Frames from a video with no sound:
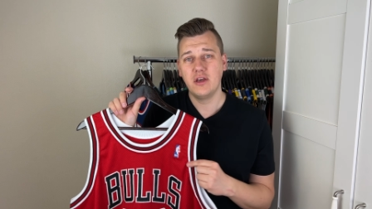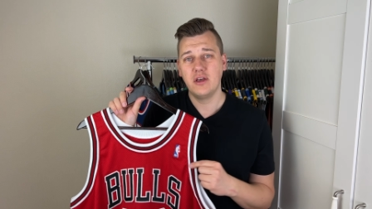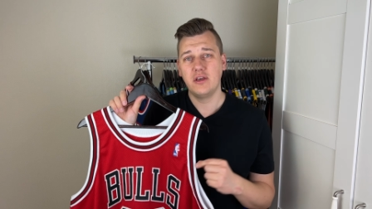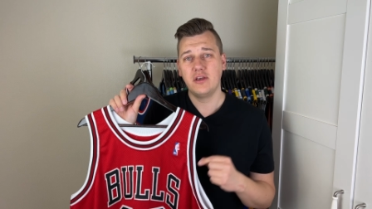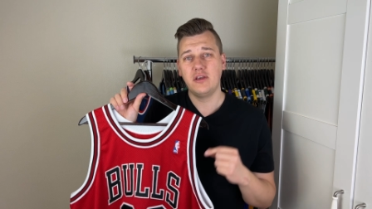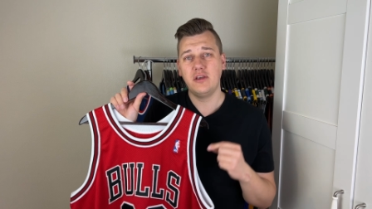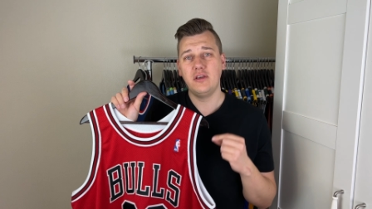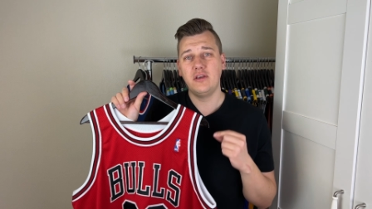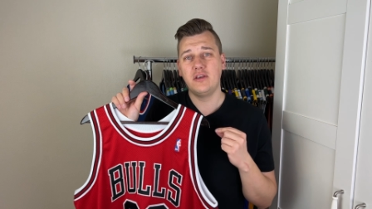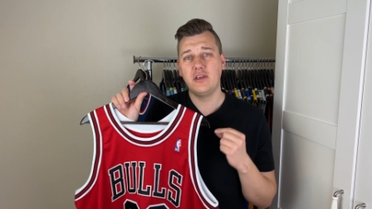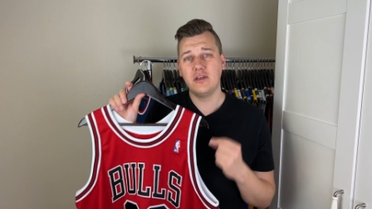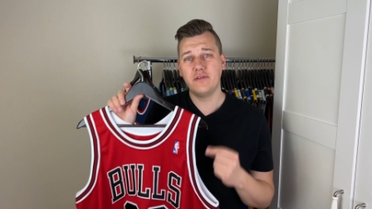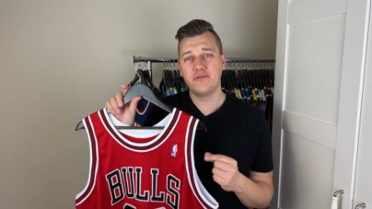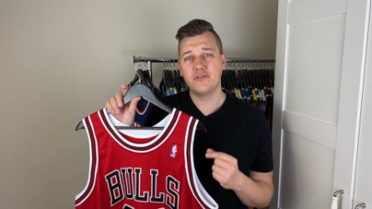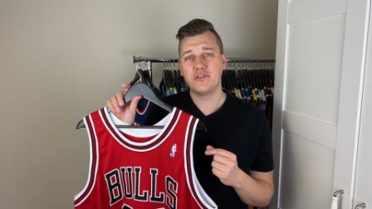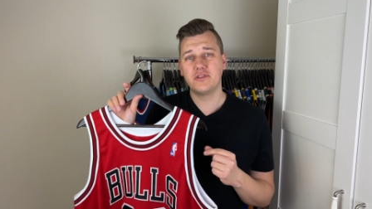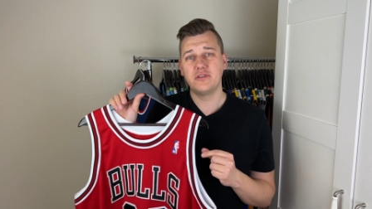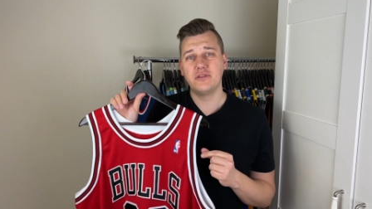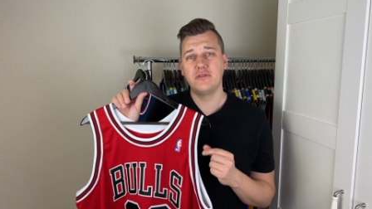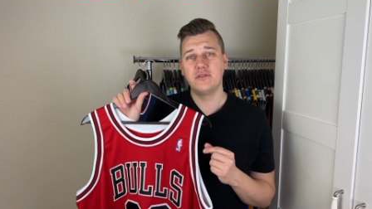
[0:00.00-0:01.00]
He
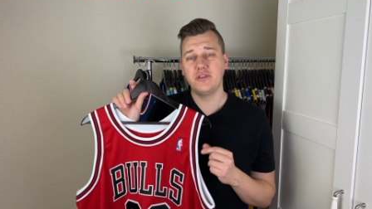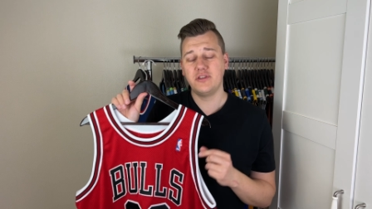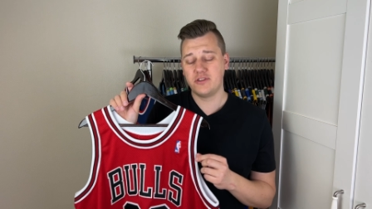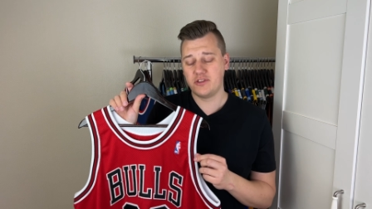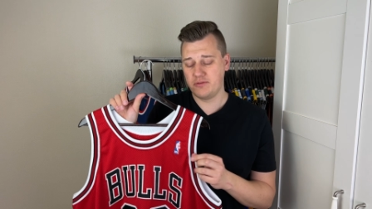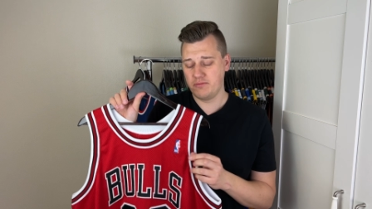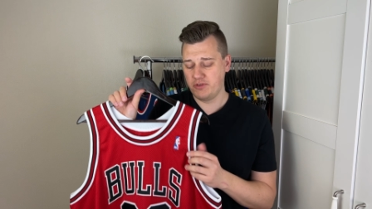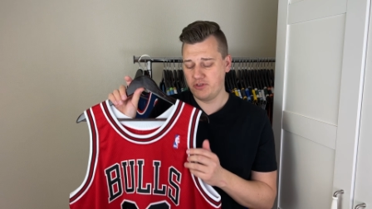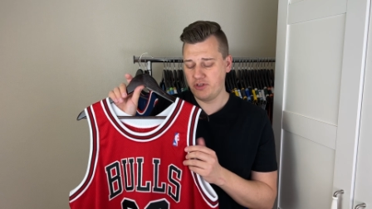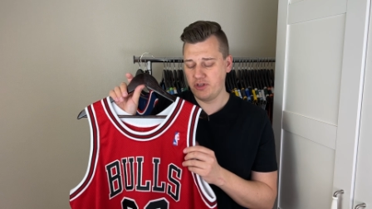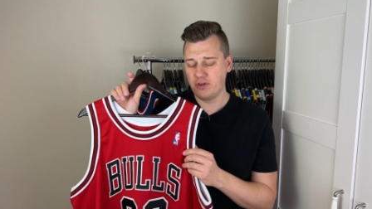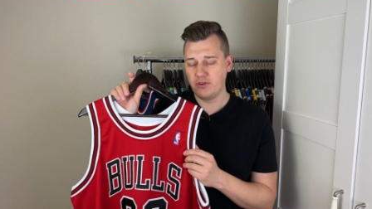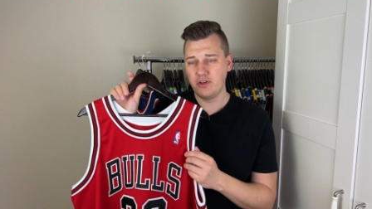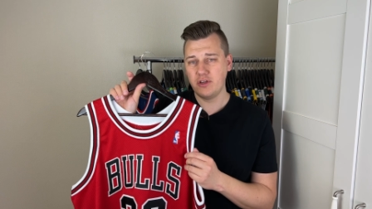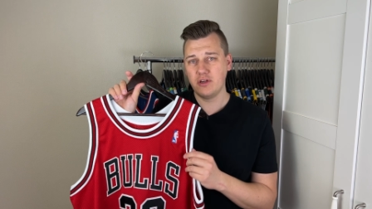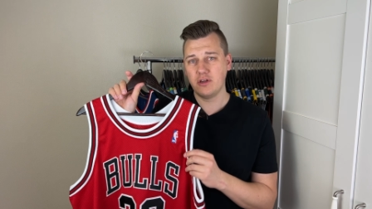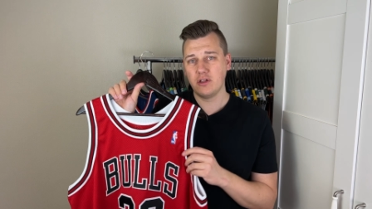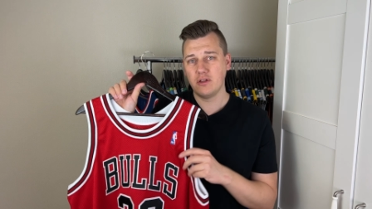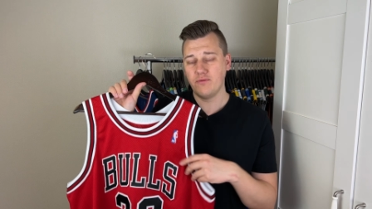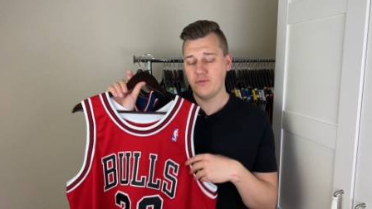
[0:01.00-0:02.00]
gives this
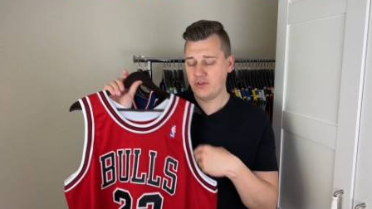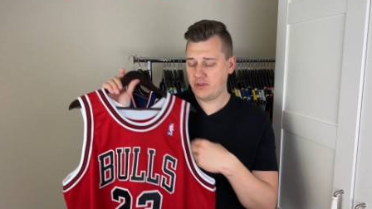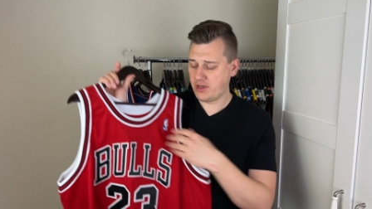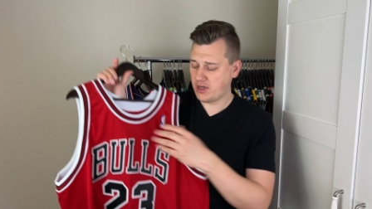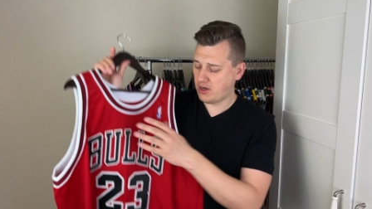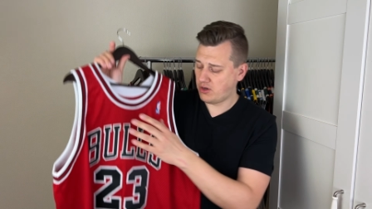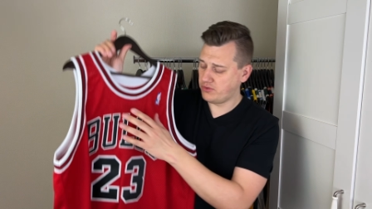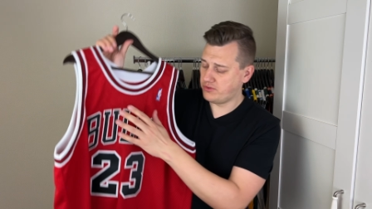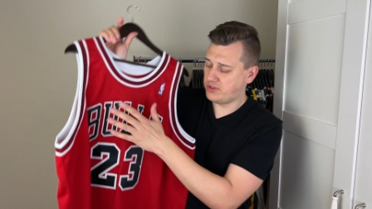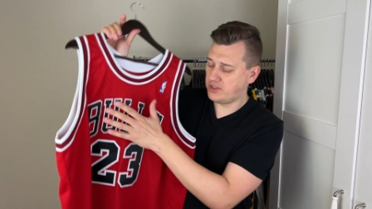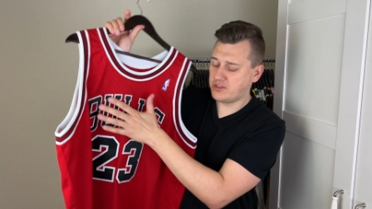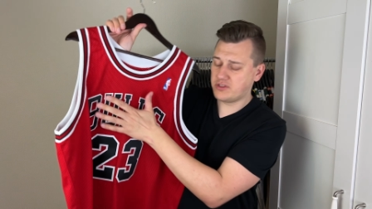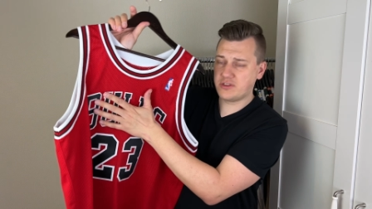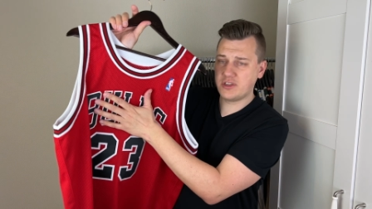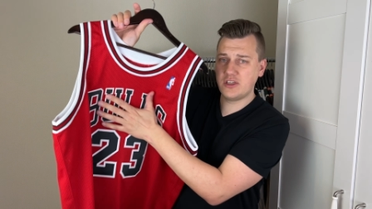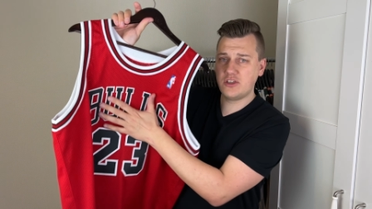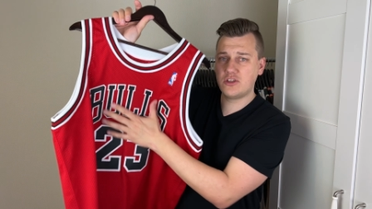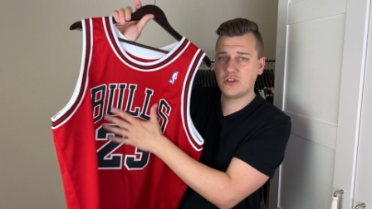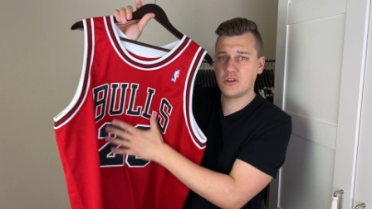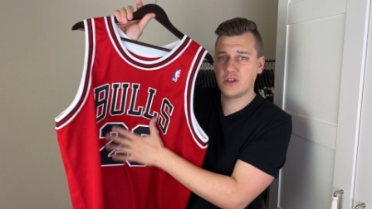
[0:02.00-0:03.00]
material without the
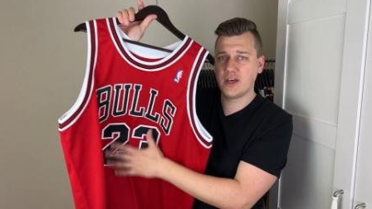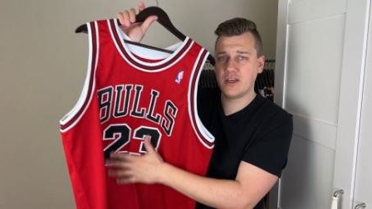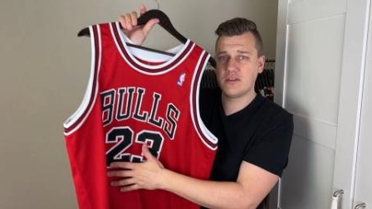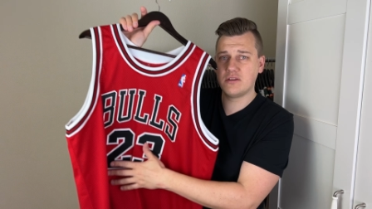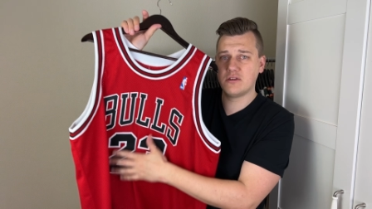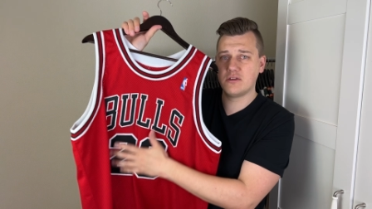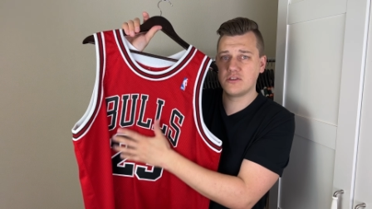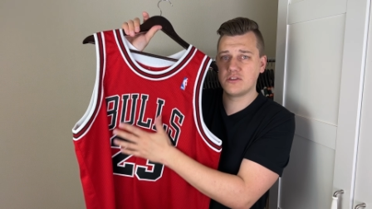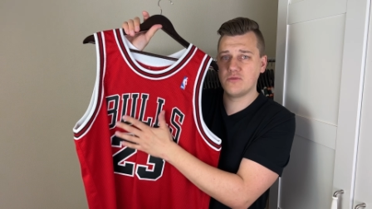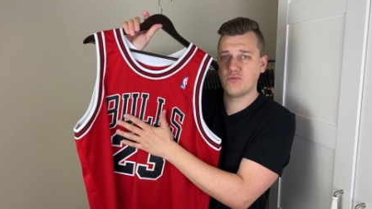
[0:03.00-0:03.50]
stitched letters